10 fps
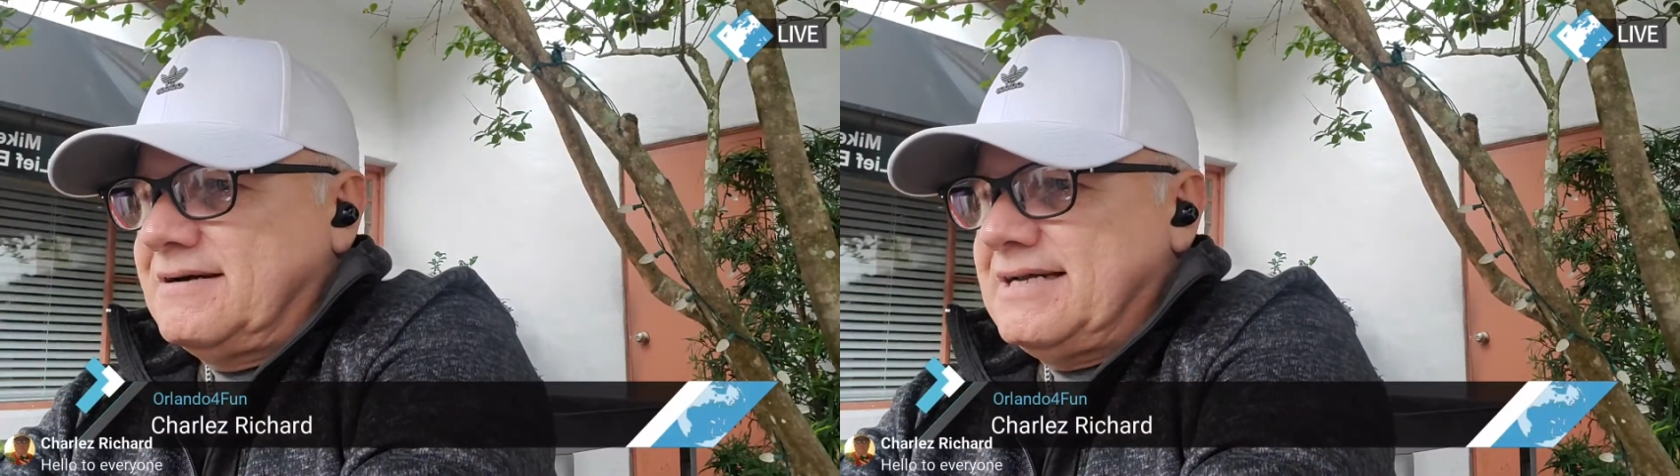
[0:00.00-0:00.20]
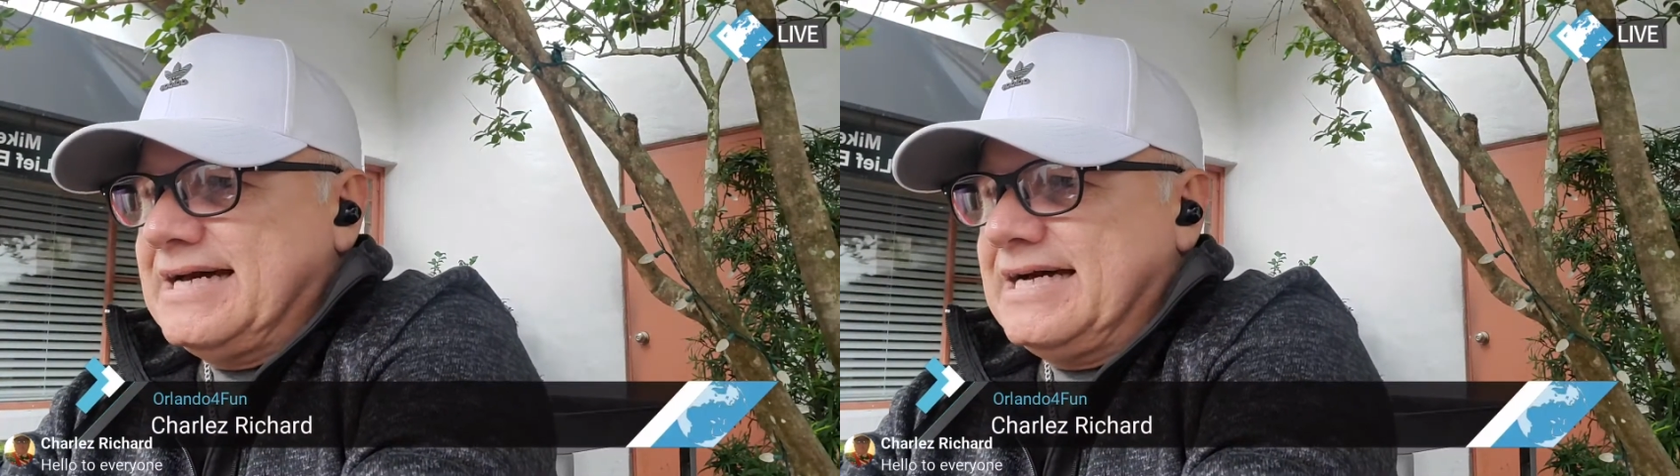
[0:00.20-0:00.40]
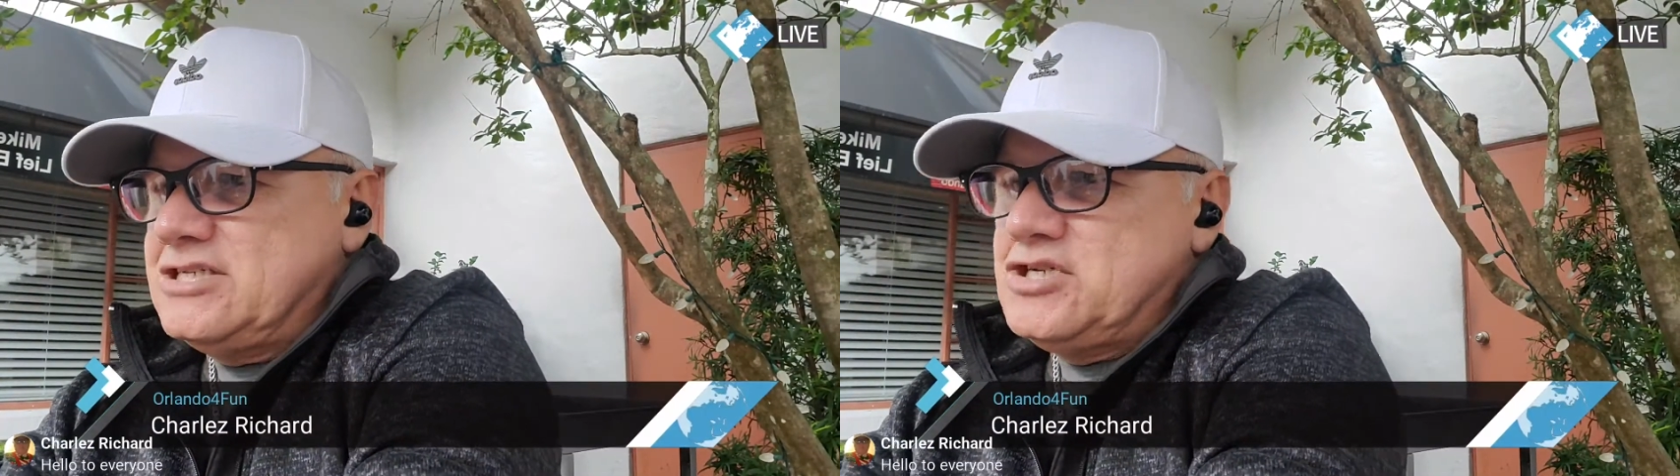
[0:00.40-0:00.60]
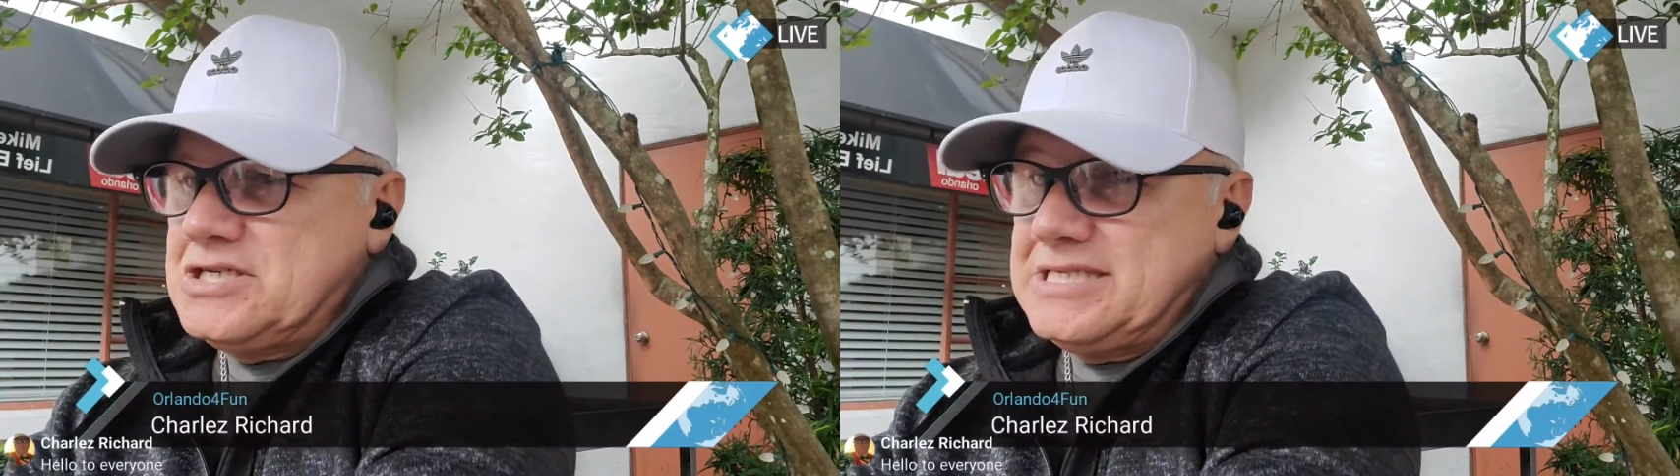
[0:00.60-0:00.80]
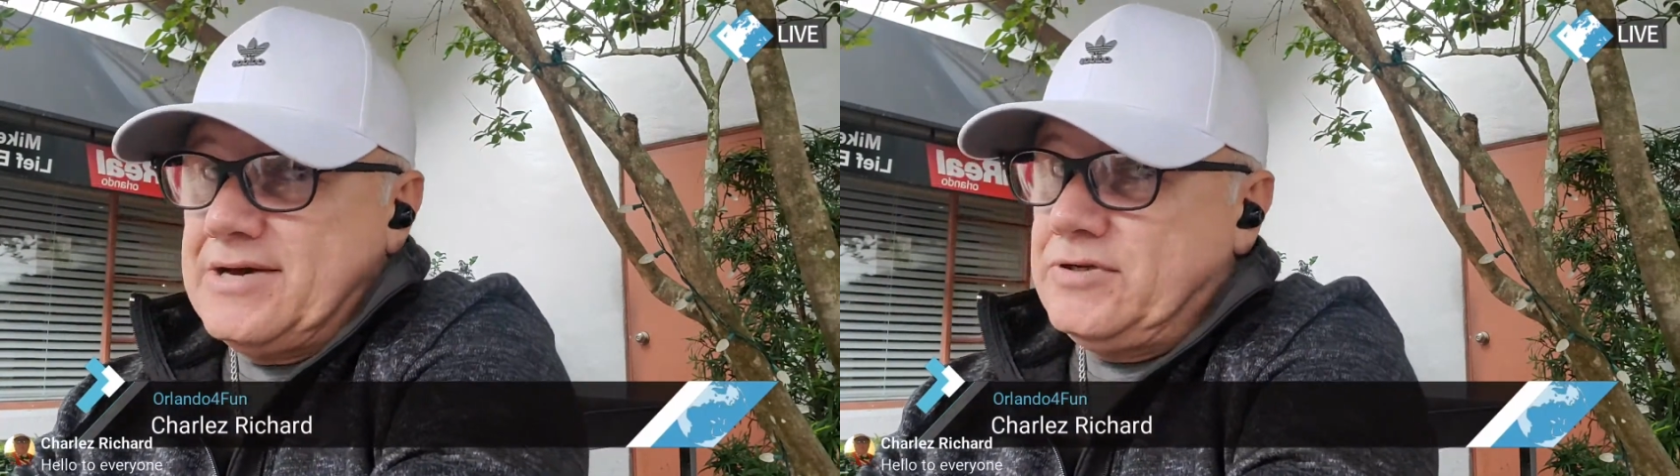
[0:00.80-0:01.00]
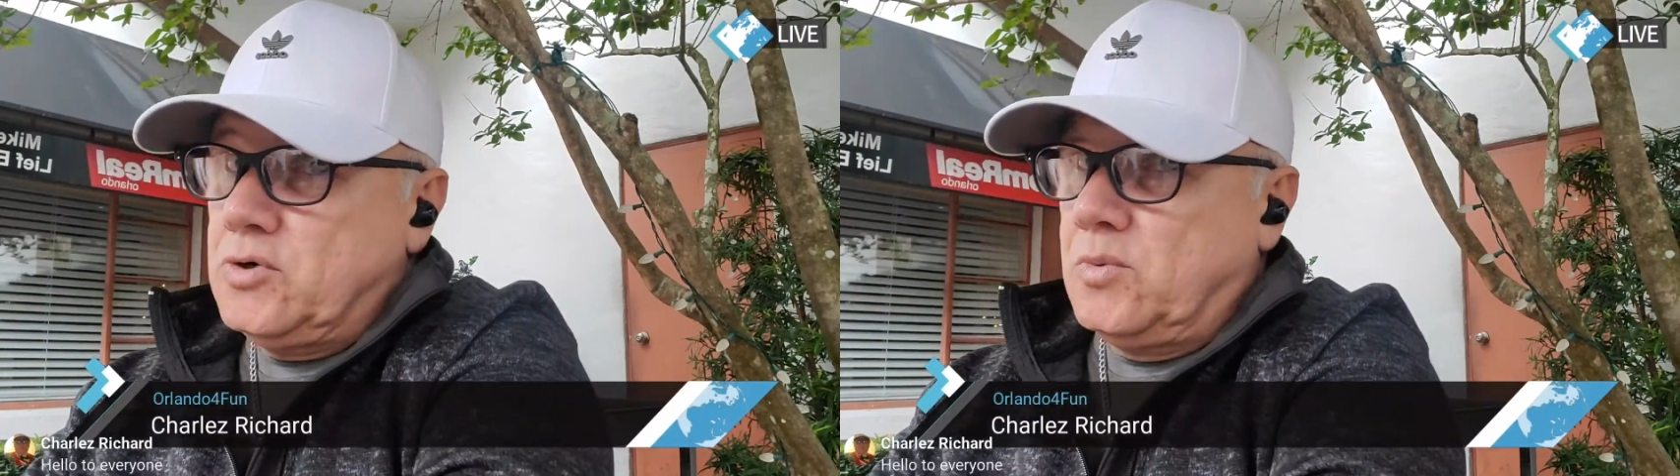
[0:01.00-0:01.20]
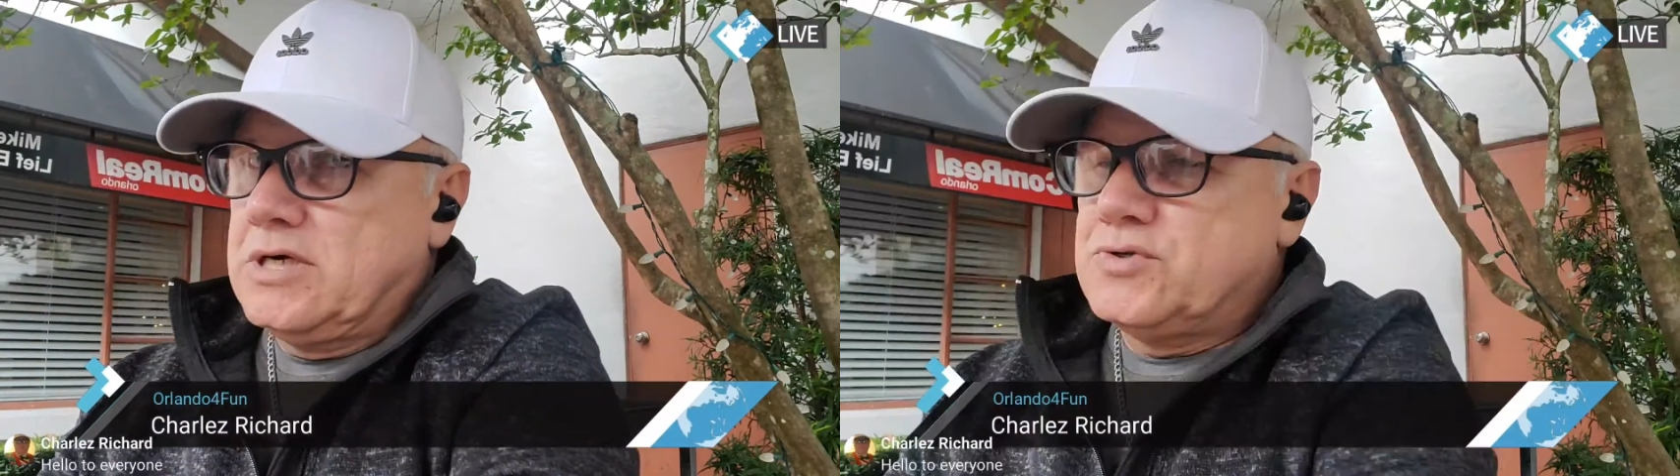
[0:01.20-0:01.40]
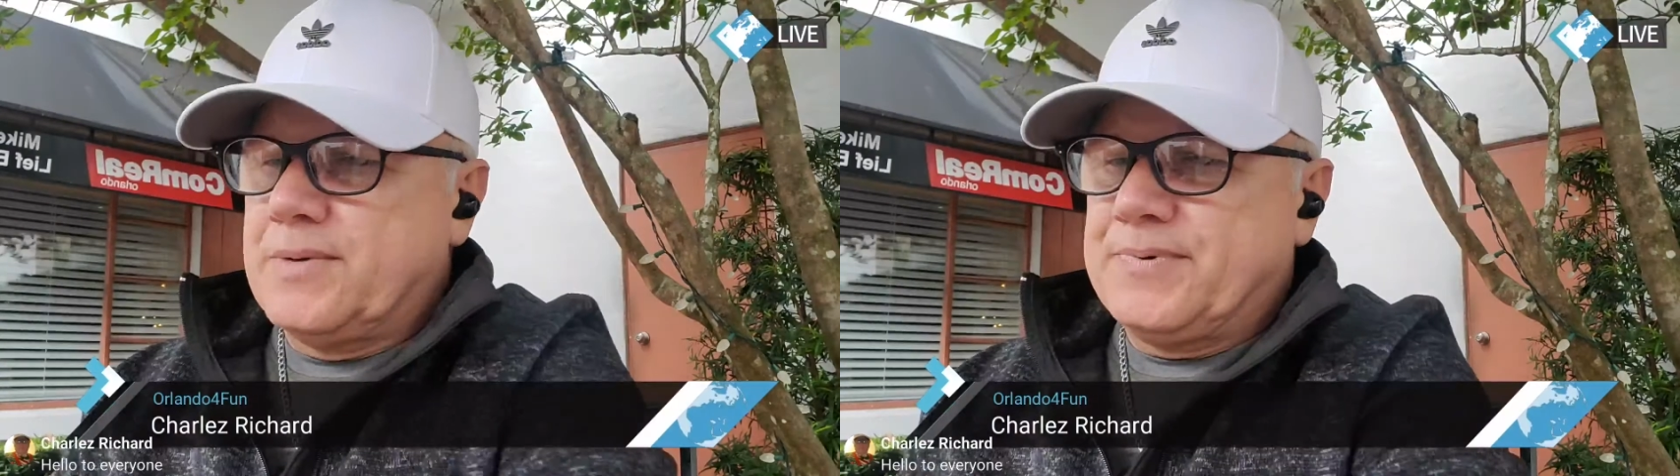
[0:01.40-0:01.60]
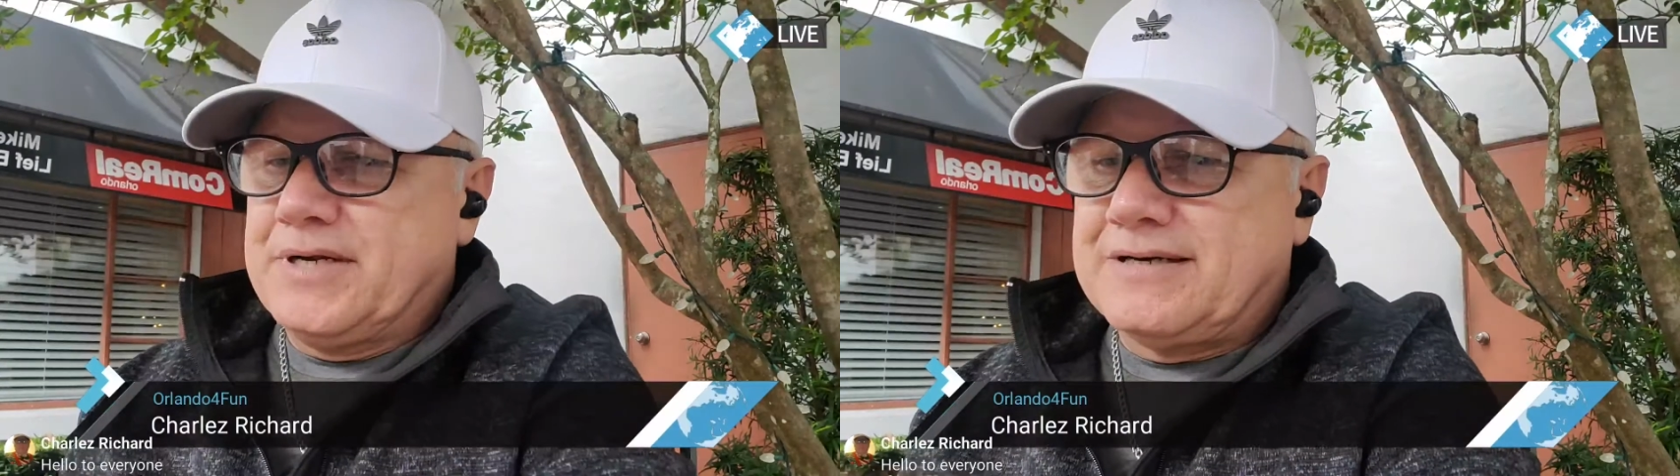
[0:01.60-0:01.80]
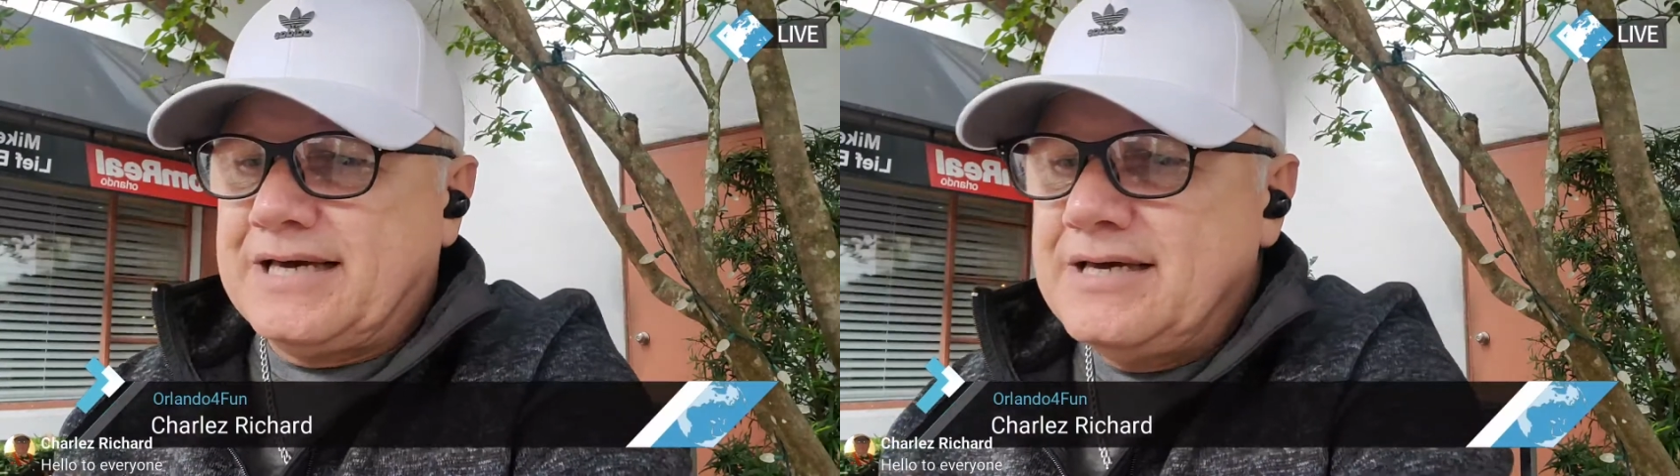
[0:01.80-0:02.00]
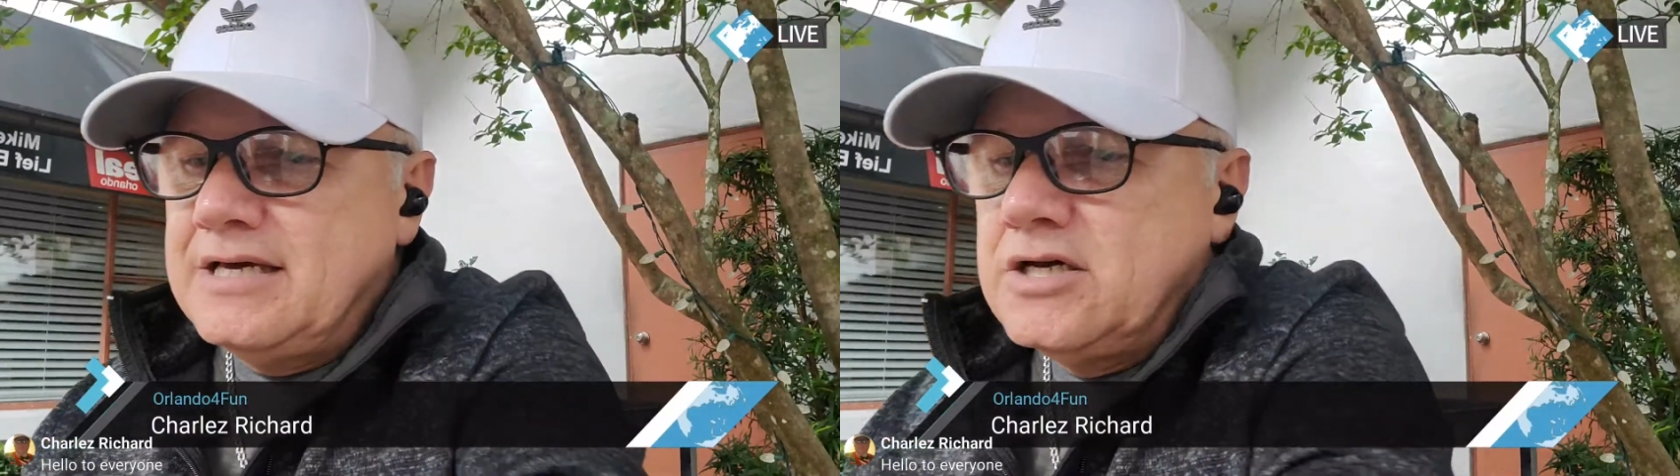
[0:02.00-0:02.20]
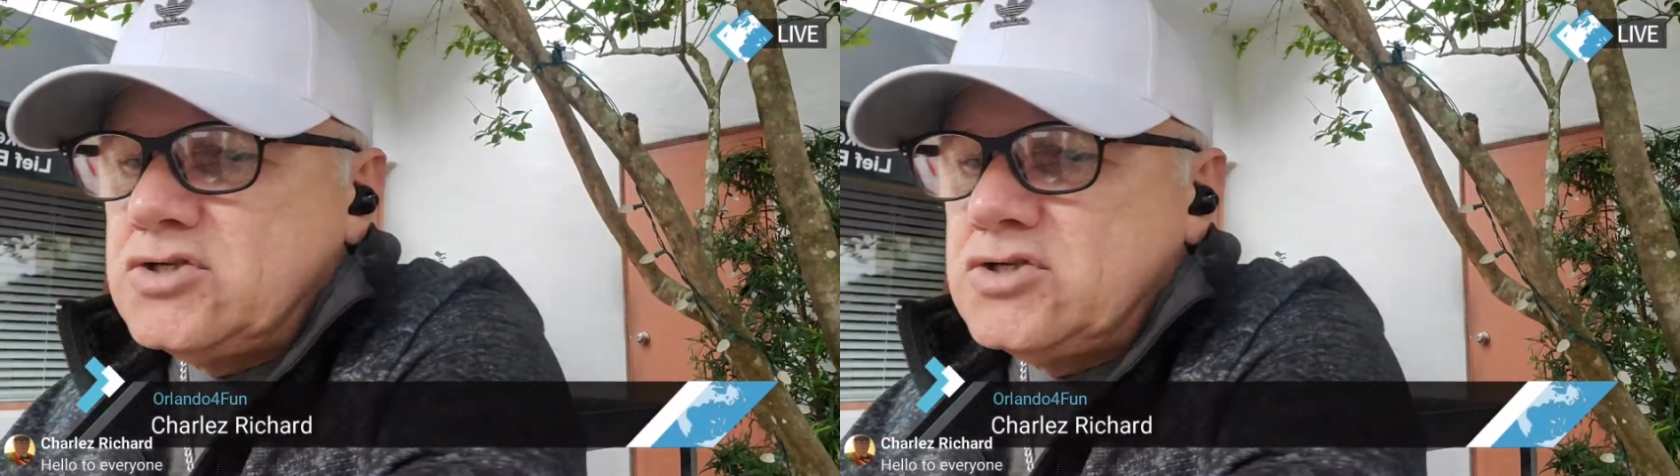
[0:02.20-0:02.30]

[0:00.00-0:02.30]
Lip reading: all right, and I just definitely don't want to drop it, okay.